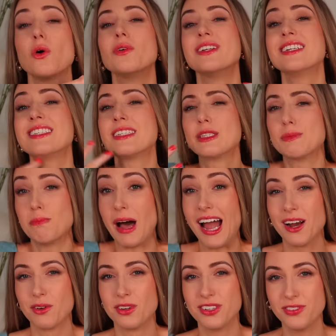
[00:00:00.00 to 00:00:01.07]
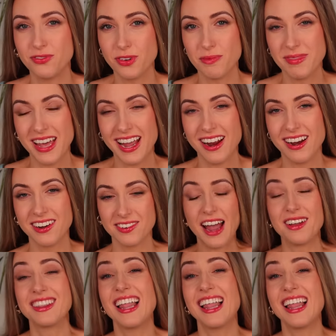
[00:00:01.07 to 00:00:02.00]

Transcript: only spiraled from there. I